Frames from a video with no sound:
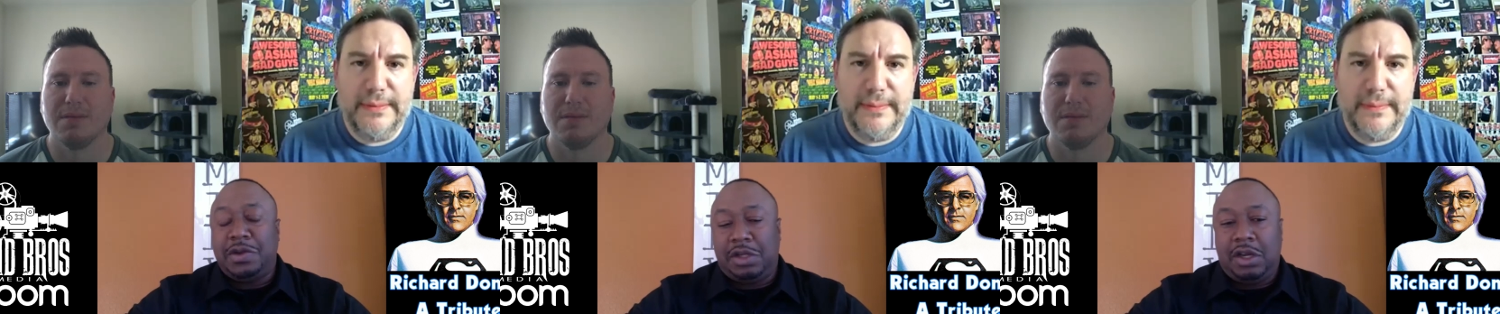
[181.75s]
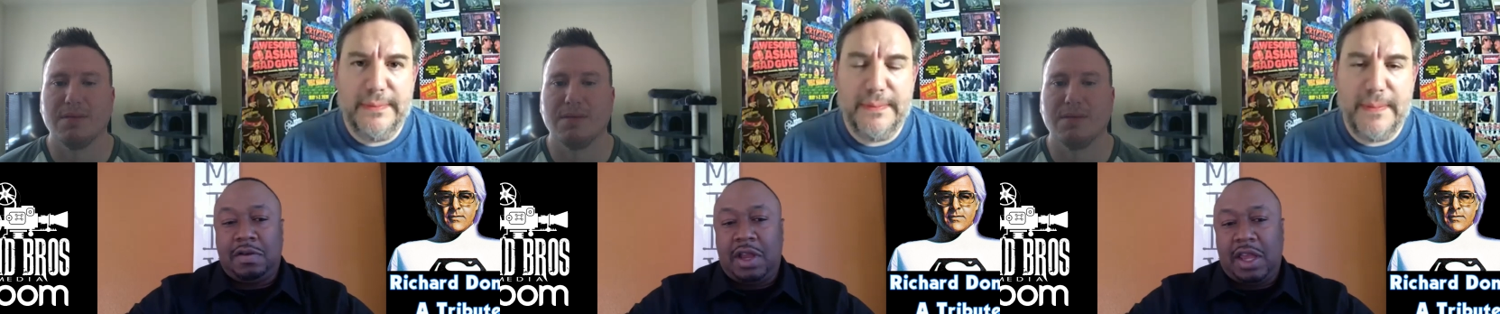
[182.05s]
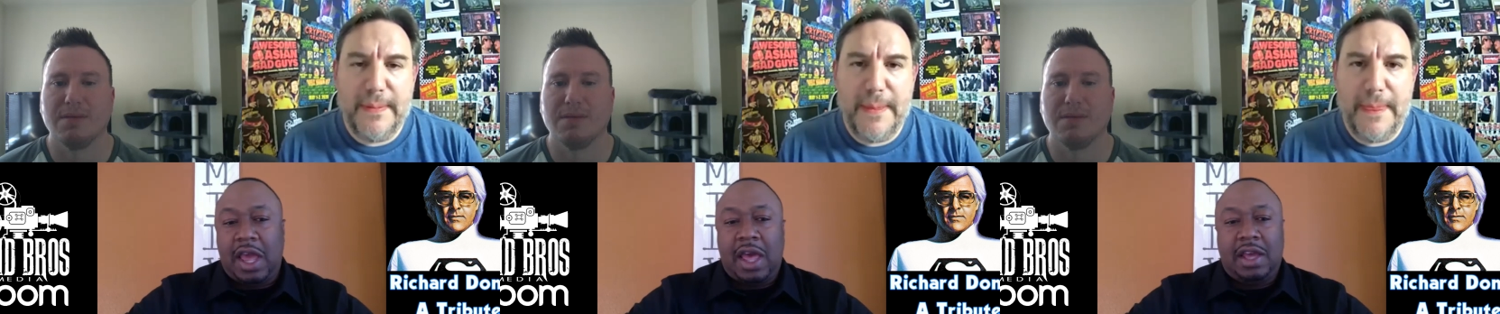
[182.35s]
Speaker 1: degree
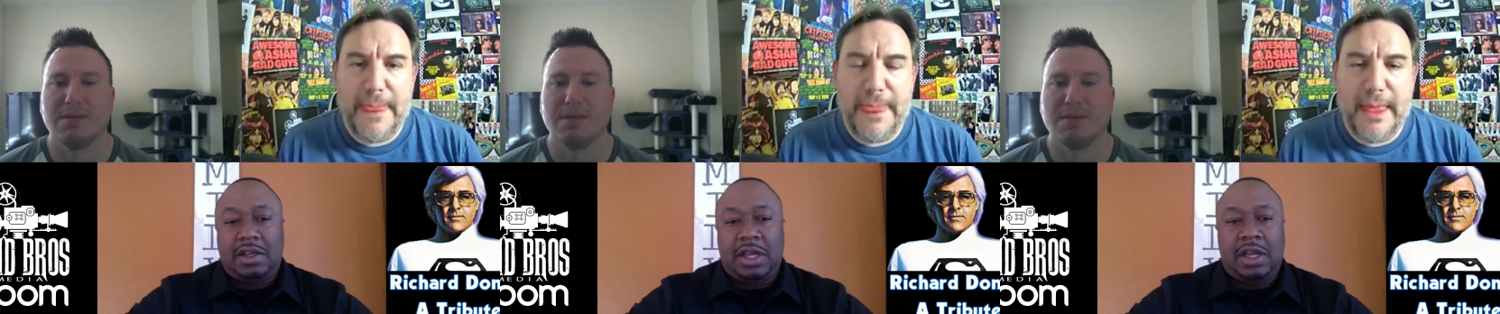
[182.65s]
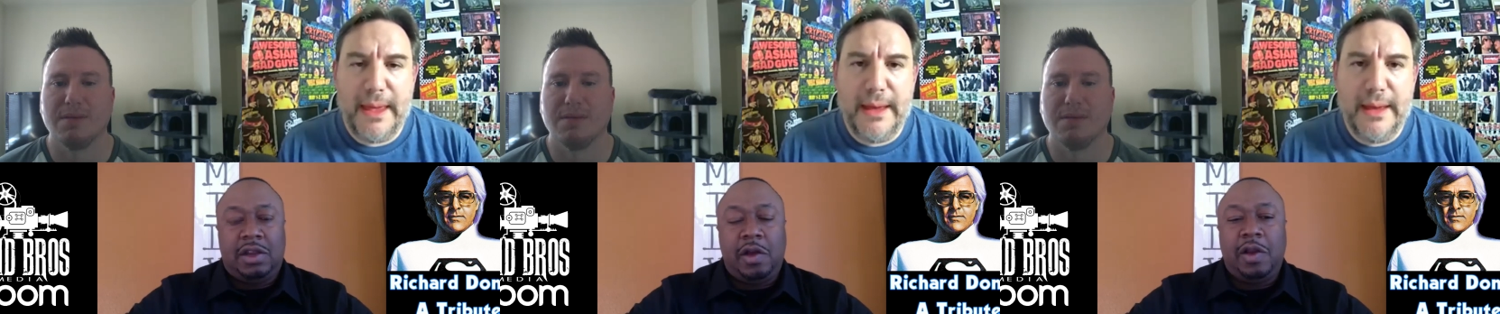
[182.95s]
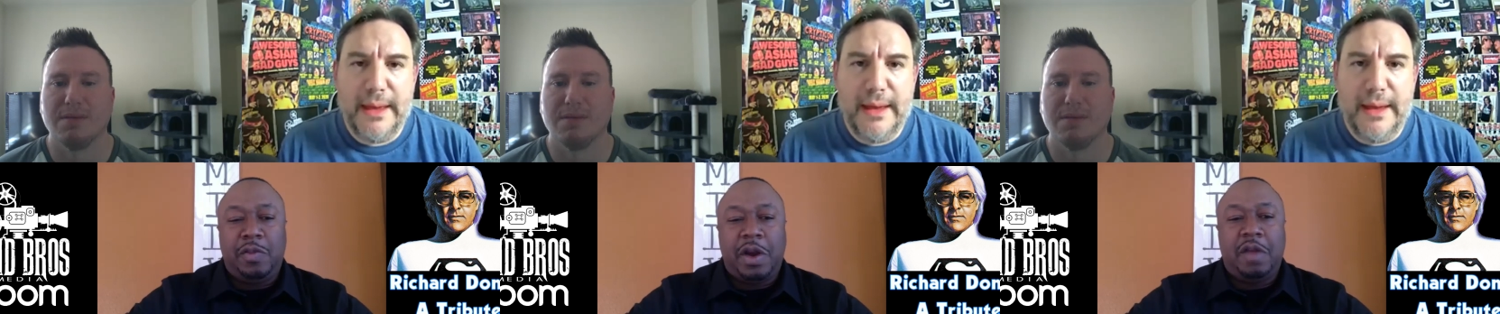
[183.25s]
at uh, Loyola
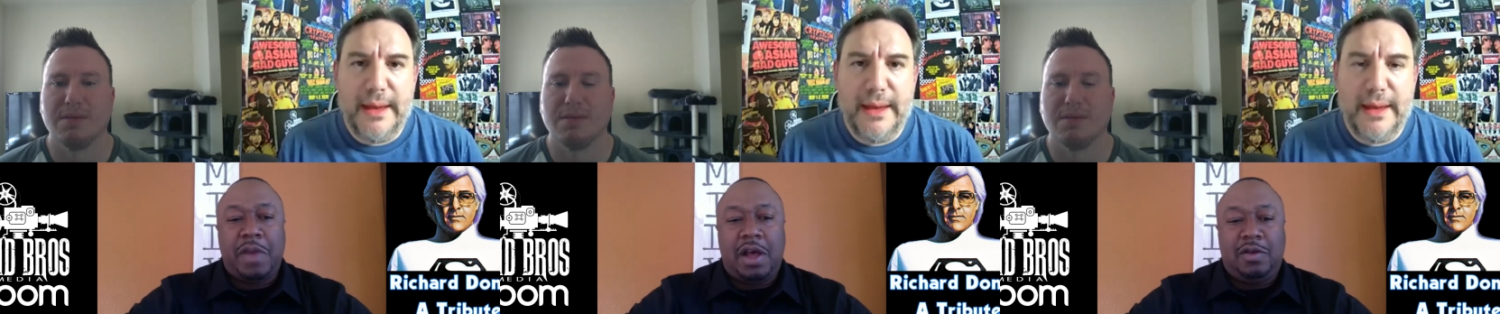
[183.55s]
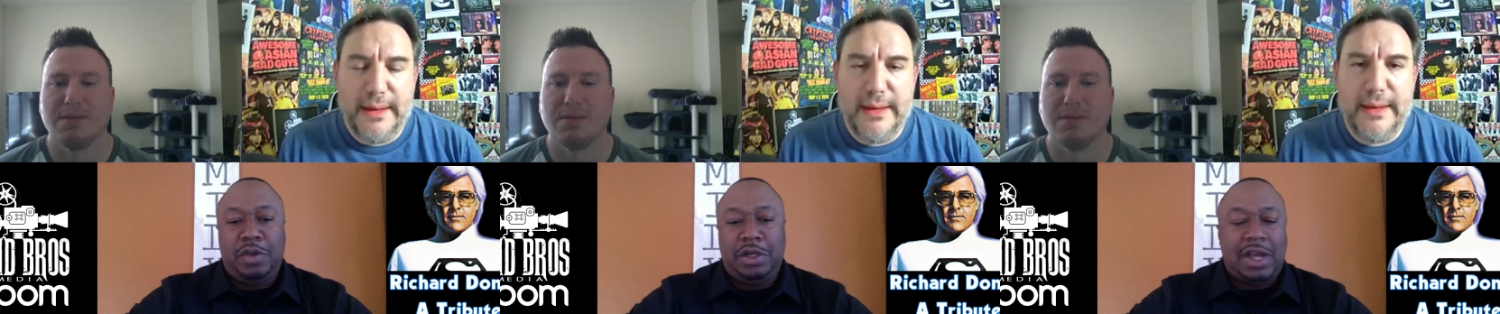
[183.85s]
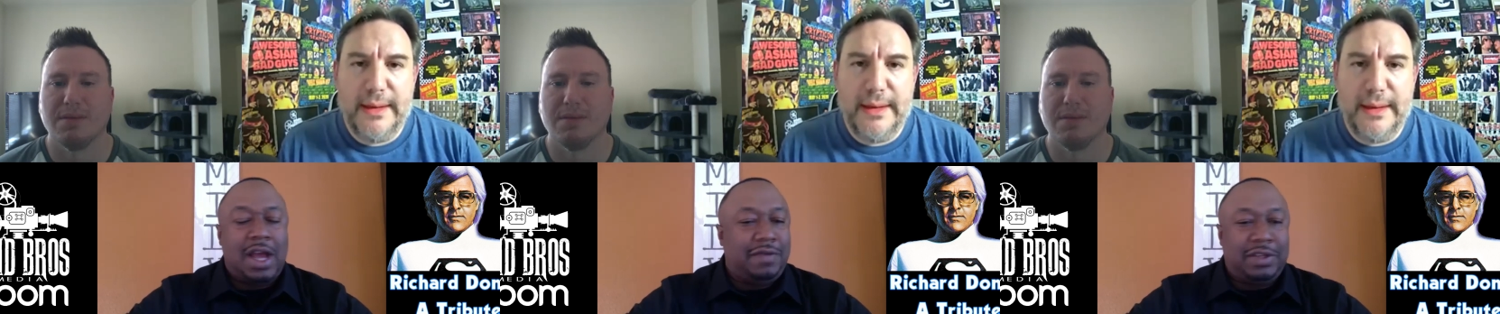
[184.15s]
Marymount, which
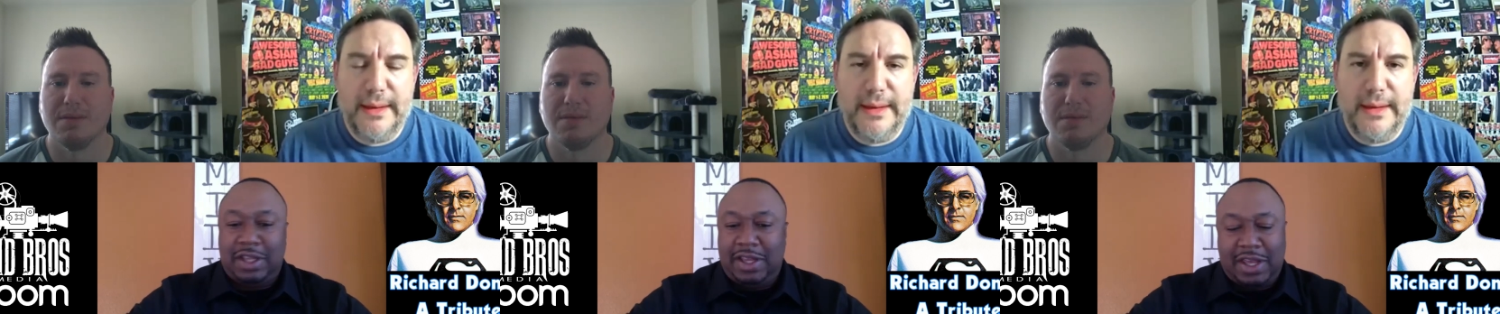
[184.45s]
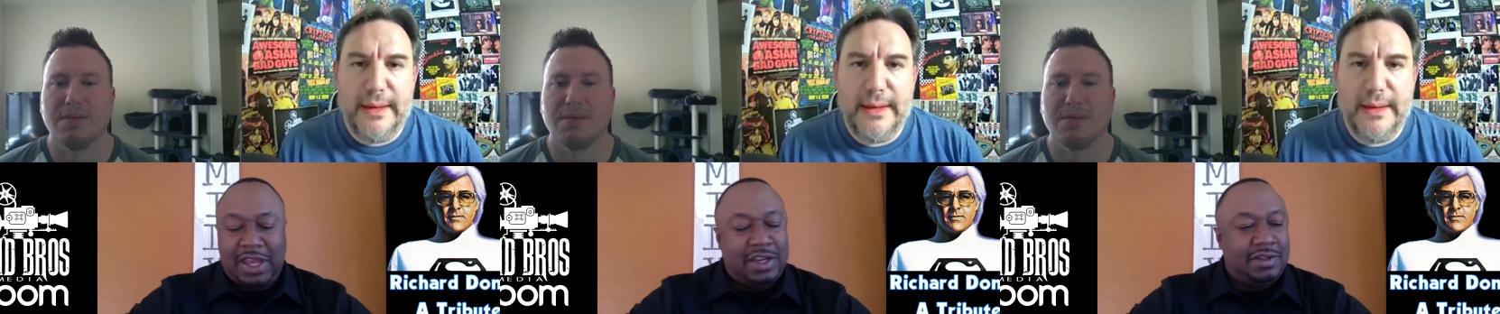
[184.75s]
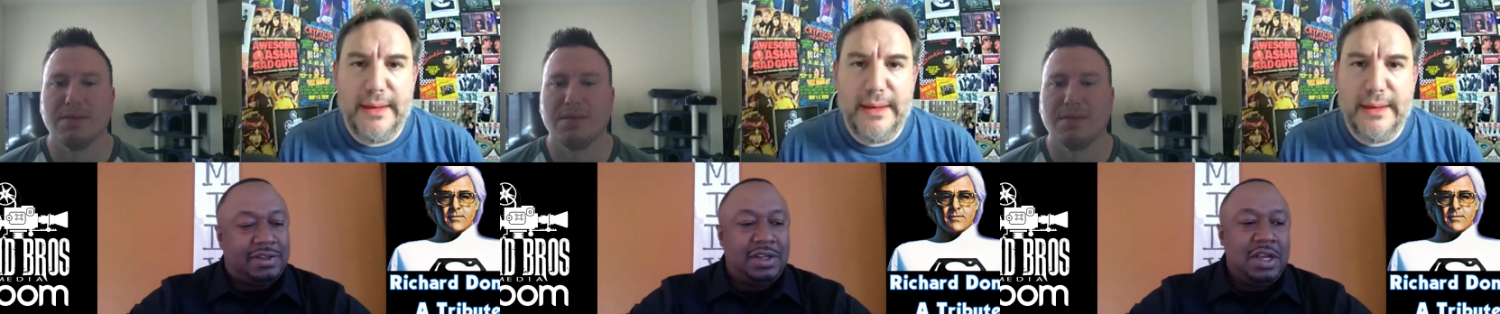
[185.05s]
obviously again
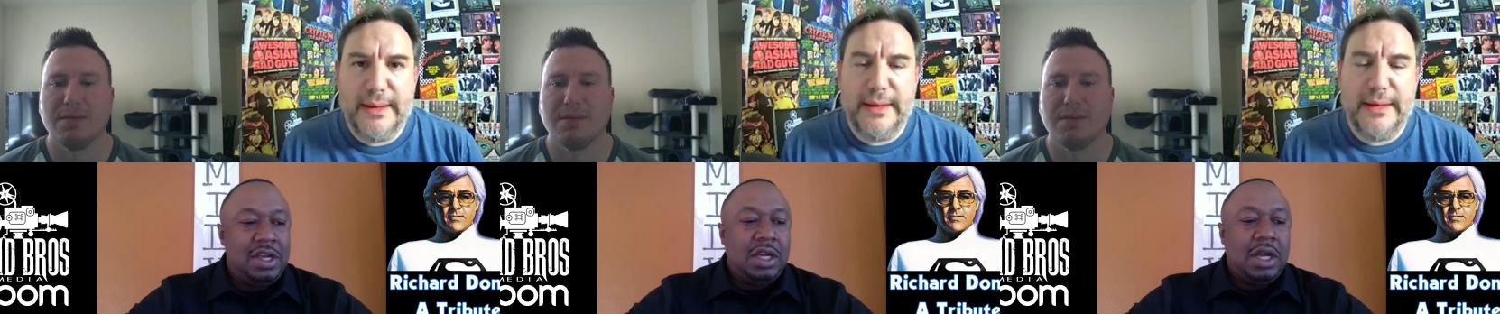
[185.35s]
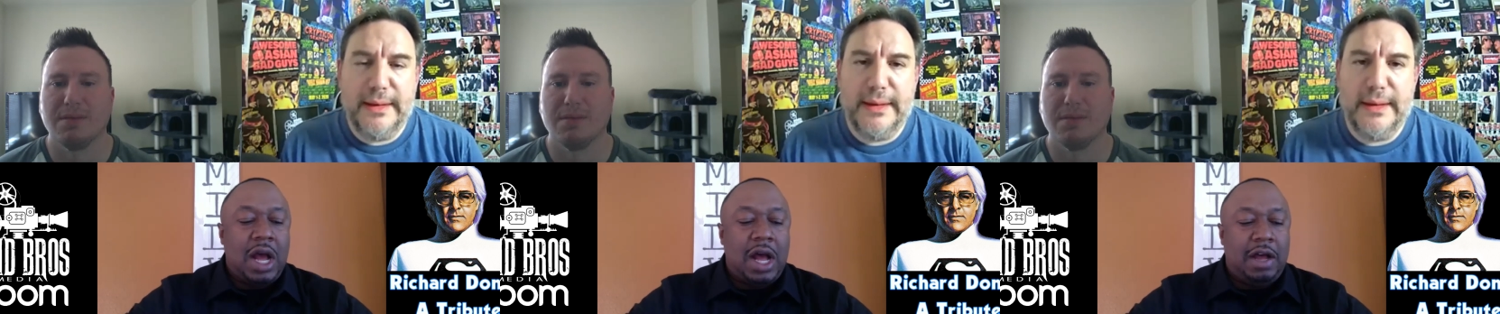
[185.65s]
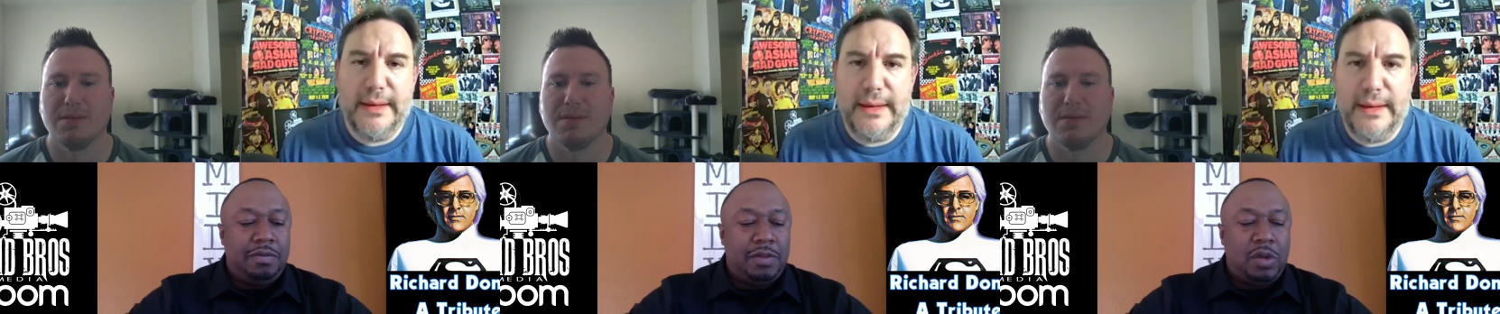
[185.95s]
is um,
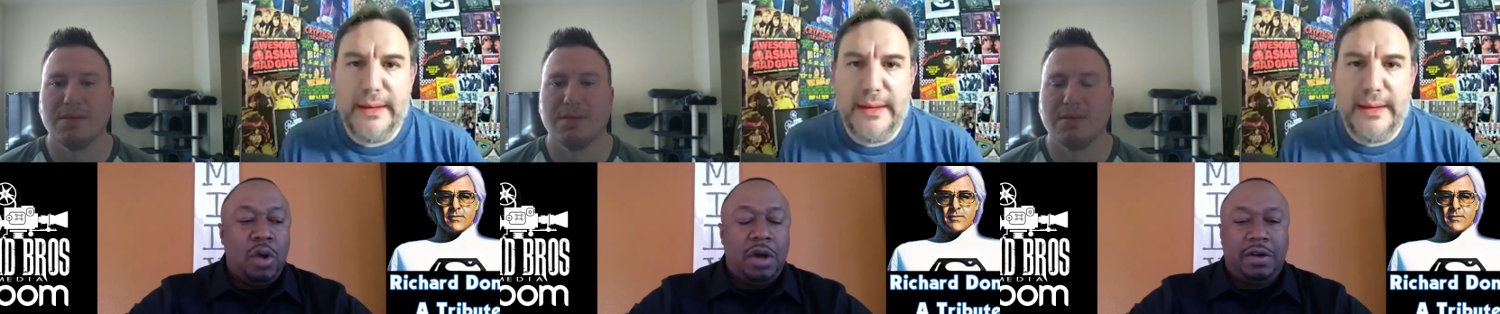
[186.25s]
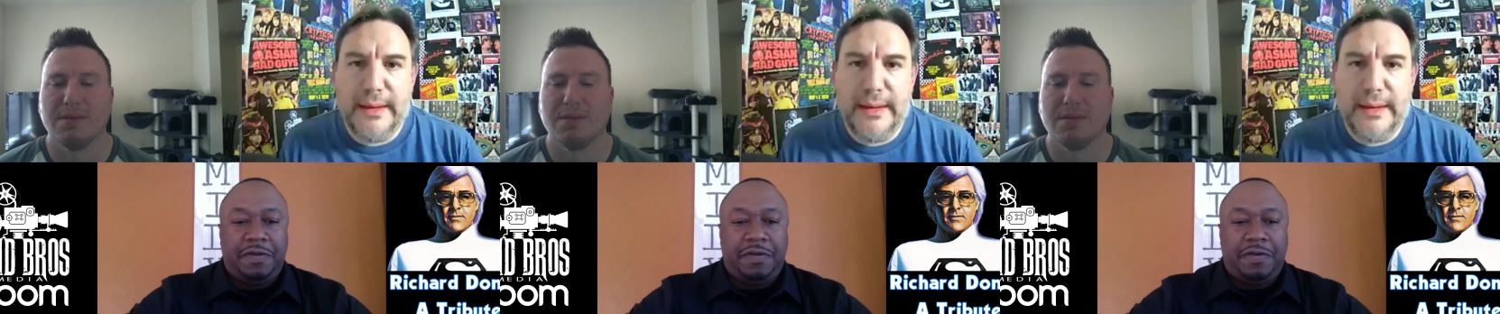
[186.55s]
wonderful.